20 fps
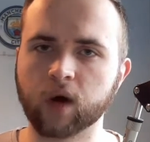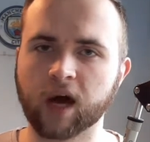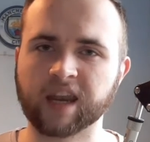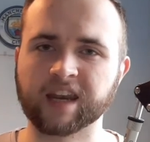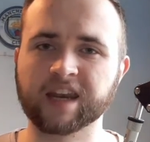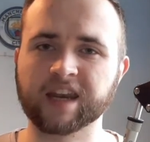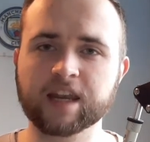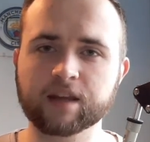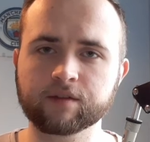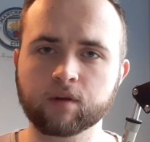
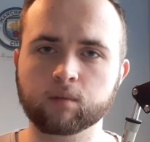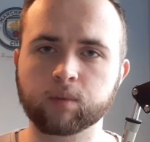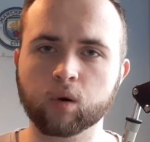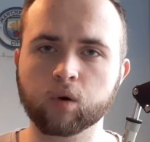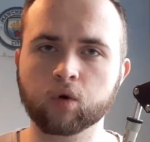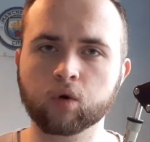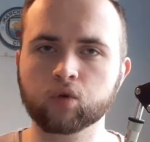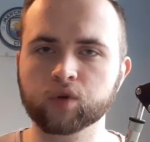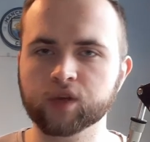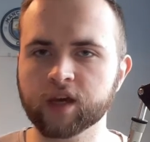and
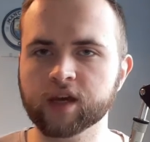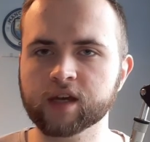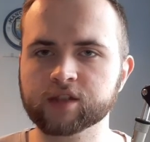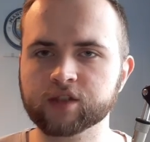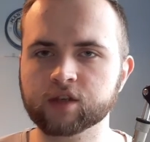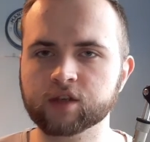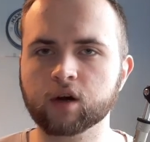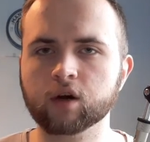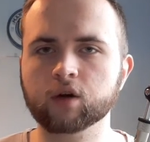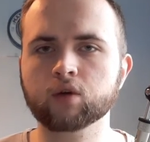Liverpool years
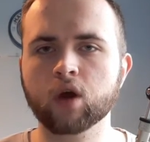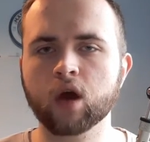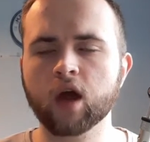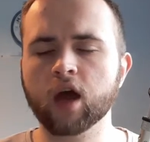ago.